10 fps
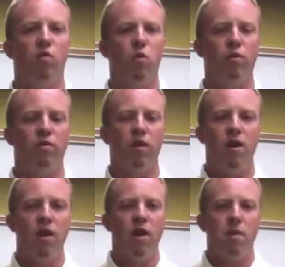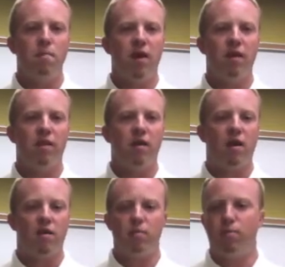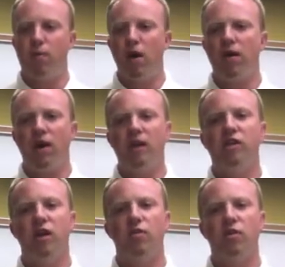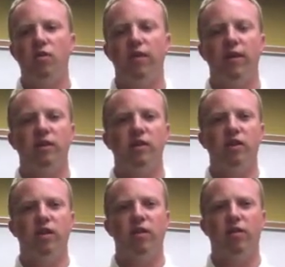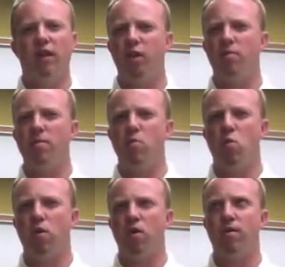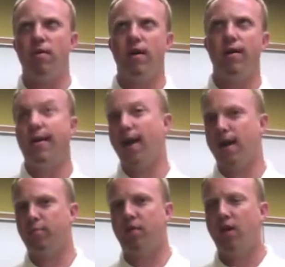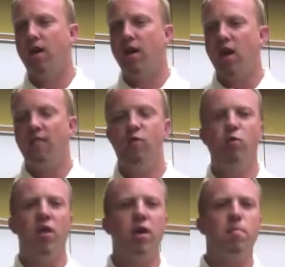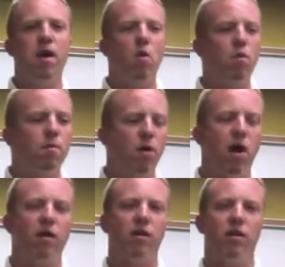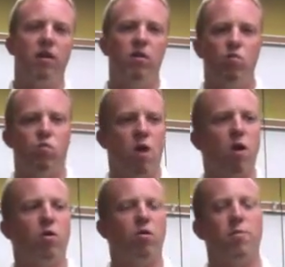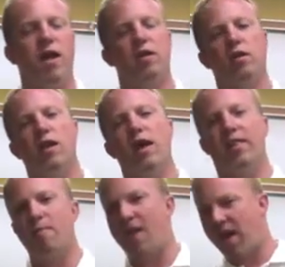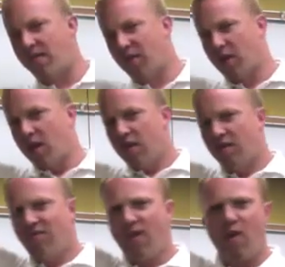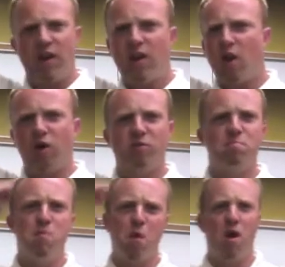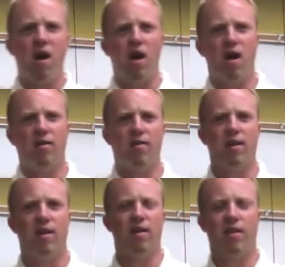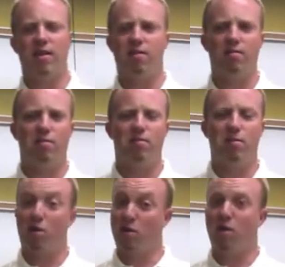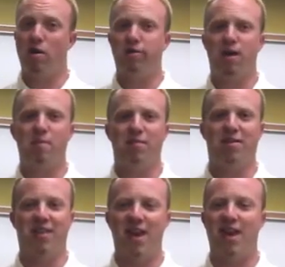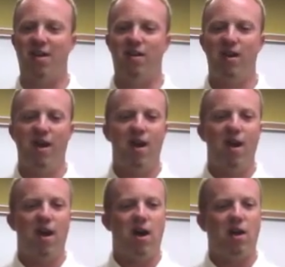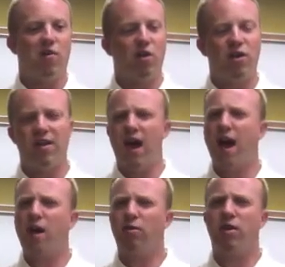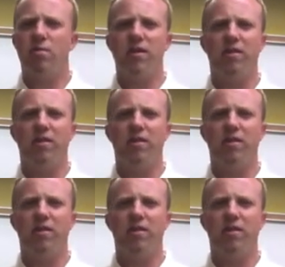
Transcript: course, but punk in general is a little bit more kept. If you think about what punk rockers might look like, they may have the very large mohawks that took a long time to style. Their attire is going to be